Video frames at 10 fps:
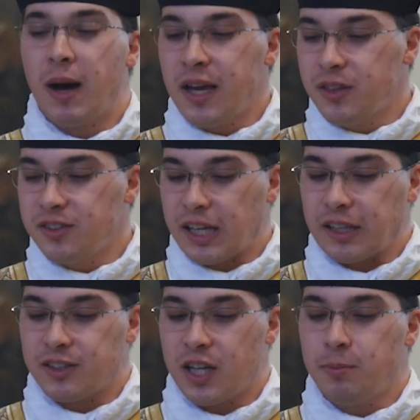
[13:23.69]
by the
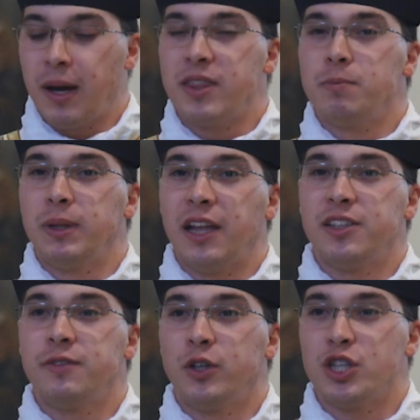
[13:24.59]
saints, and by the
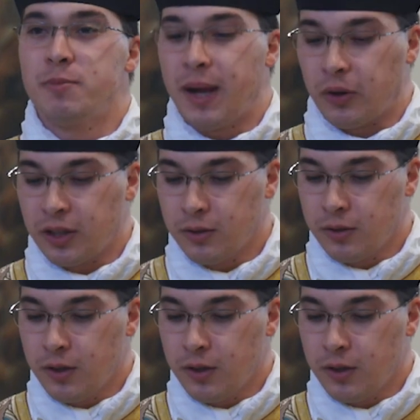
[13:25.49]
Blessed Virgin Mary,